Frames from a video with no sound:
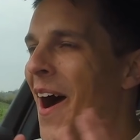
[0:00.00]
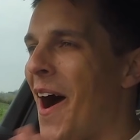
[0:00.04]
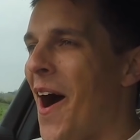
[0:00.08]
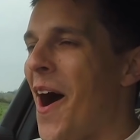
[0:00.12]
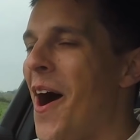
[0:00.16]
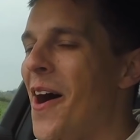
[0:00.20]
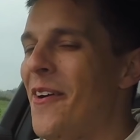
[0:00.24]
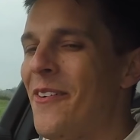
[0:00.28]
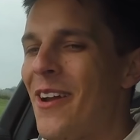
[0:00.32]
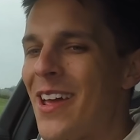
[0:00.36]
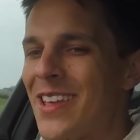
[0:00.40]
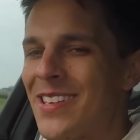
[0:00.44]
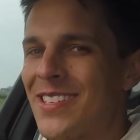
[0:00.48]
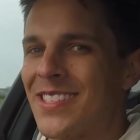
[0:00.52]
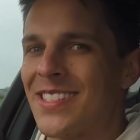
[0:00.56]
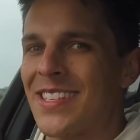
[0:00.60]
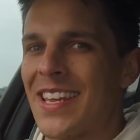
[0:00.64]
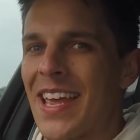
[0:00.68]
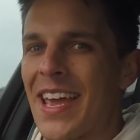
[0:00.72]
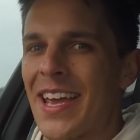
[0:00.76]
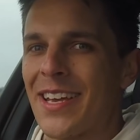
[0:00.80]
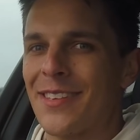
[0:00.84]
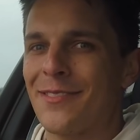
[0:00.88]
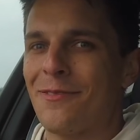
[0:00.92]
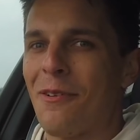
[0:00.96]

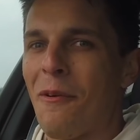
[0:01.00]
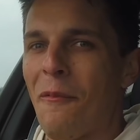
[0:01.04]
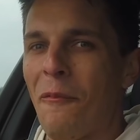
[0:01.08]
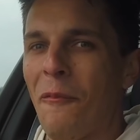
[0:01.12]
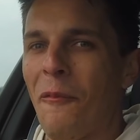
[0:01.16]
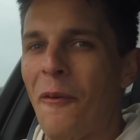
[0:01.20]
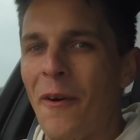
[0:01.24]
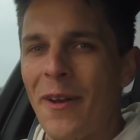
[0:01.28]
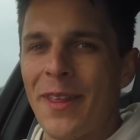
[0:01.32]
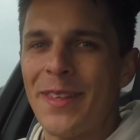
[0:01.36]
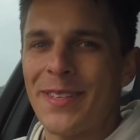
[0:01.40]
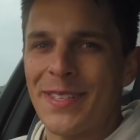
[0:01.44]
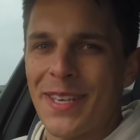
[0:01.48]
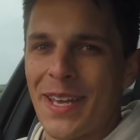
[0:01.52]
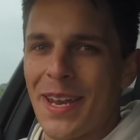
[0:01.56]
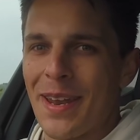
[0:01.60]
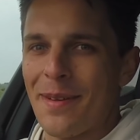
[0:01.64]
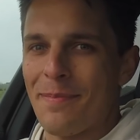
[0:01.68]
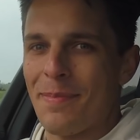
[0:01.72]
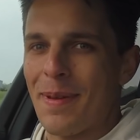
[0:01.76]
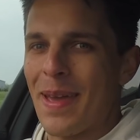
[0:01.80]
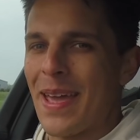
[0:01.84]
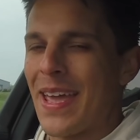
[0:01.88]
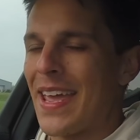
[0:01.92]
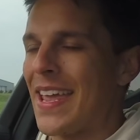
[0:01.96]
Rs6 for what is going to
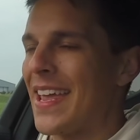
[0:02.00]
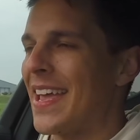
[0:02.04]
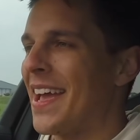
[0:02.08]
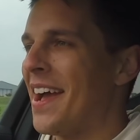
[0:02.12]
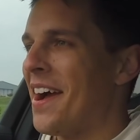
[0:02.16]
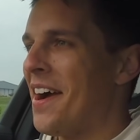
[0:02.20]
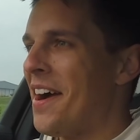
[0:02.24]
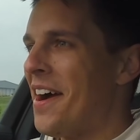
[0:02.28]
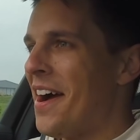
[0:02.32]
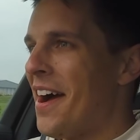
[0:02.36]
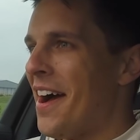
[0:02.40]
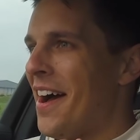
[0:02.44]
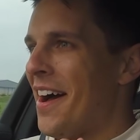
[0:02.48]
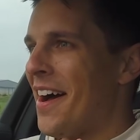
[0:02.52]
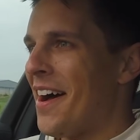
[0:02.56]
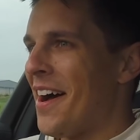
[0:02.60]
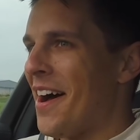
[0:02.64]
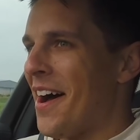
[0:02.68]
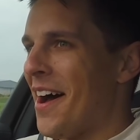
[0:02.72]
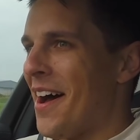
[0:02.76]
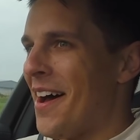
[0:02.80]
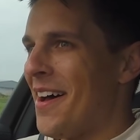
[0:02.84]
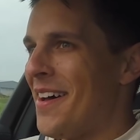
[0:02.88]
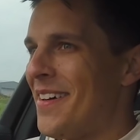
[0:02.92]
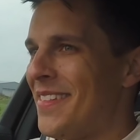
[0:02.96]
be,
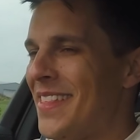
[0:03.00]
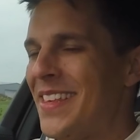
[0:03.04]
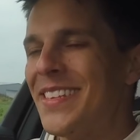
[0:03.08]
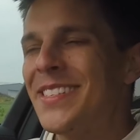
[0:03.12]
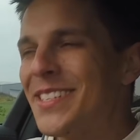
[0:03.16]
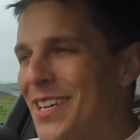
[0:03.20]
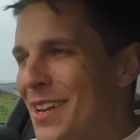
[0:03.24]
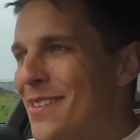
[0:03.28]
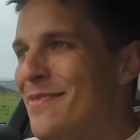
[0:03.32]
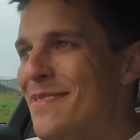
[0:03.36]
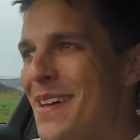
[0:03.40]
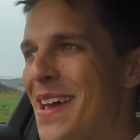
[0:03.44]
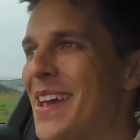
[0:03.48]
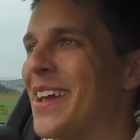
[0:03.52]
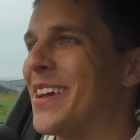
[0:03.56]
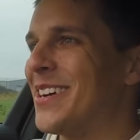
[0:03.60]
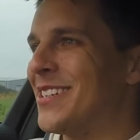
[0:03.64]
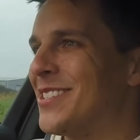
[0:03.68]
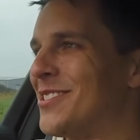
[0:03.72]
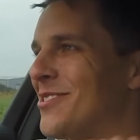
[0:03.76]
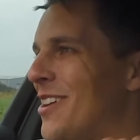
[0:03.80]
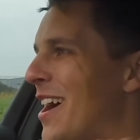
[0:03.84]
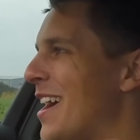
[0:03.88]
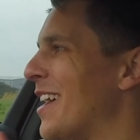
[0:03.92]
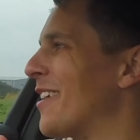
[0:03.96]
this is going to be a good
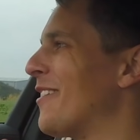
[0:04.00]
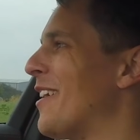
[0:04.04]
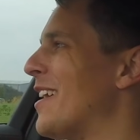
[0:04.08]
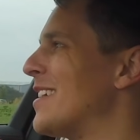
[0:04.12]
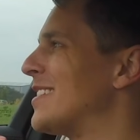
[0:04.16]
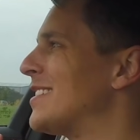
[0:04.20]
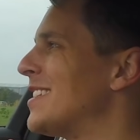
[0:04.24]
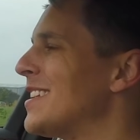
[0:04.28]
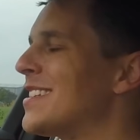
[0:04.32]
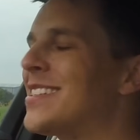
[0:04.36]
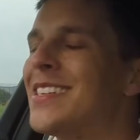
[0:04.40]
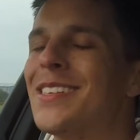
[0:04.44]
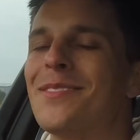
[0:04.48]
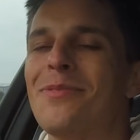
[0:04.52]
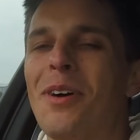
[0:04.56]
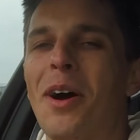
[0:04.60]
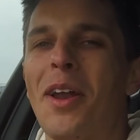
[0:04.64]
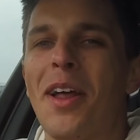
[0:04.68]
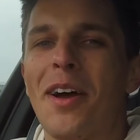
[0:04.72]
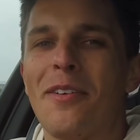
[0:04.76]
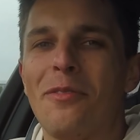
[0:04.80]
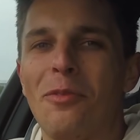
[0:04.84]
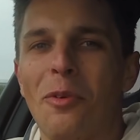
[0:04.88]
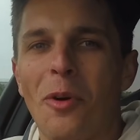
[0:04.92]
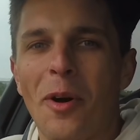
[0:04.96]
drag race. This is one
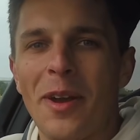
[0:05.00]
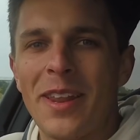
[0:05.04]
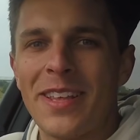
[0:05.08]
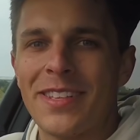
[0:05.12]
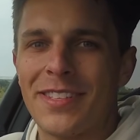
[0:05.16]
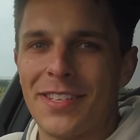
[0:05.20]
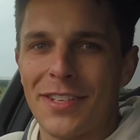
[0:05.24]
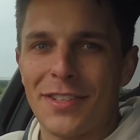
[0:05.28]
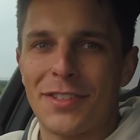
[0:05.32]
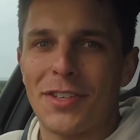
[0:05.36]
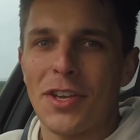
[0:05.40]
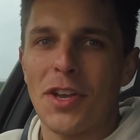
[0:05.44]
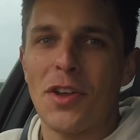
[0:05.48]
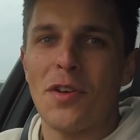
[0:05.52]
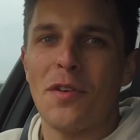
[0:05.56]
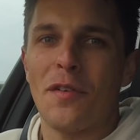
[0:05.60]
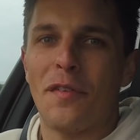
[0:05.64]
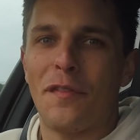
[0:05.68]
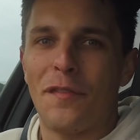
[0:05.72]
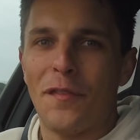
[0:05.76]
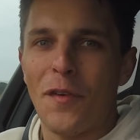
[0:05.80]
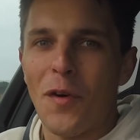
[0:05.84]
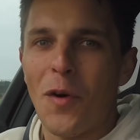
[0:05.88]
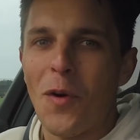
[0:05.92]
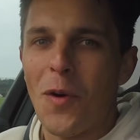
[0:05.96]
I've wanted to do
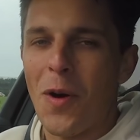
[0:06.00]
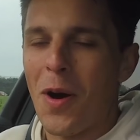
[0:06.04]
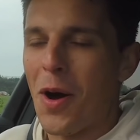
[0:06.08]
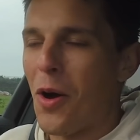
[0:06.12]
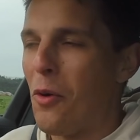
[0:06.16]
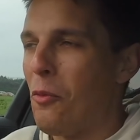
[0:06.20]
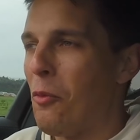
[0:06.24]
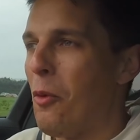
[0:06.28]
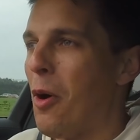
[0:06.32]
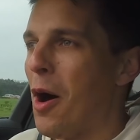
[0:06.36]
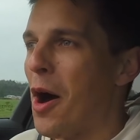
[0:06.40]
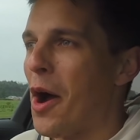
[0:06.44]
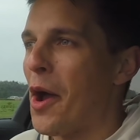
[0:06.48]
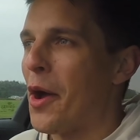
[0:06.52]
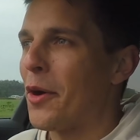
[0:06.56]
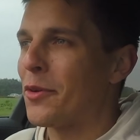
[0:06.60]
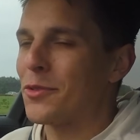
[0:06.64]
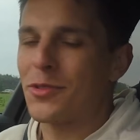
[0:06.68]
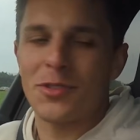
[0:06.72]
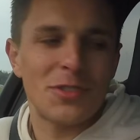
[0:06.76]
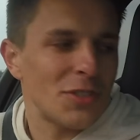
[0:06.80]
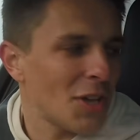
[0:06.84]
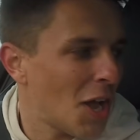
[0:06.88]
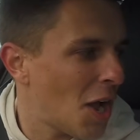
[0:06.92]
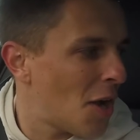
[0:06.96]
for a while.
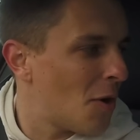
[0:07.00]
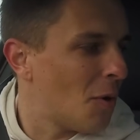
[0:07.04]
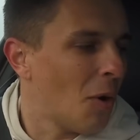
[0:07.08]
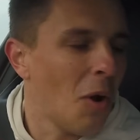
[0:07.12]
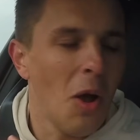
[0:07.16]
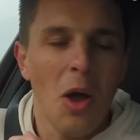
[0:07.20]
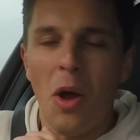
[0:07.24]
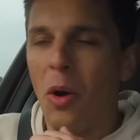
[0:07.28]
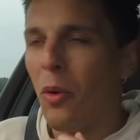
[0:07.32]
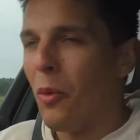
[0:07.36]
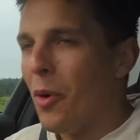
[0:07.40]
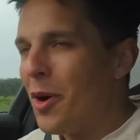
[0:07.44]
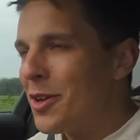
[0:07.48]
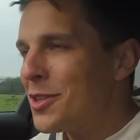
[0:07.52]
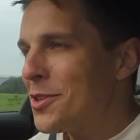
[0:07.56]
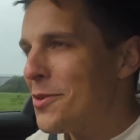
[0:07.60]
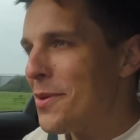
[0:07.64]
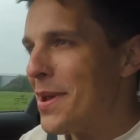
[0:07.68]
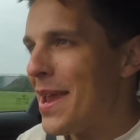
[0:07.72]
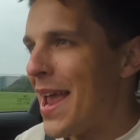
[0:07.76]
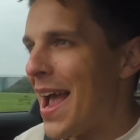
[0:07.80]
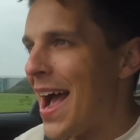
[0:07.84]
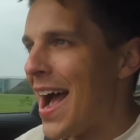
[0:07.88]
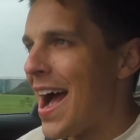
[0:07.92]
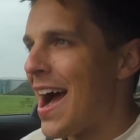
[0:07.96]
So what do
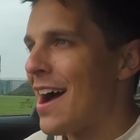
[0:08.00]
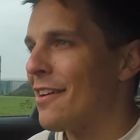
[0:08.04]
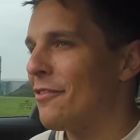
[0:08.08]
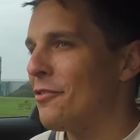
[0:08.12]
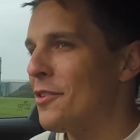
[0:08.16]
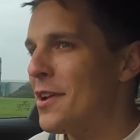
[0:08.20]
we have?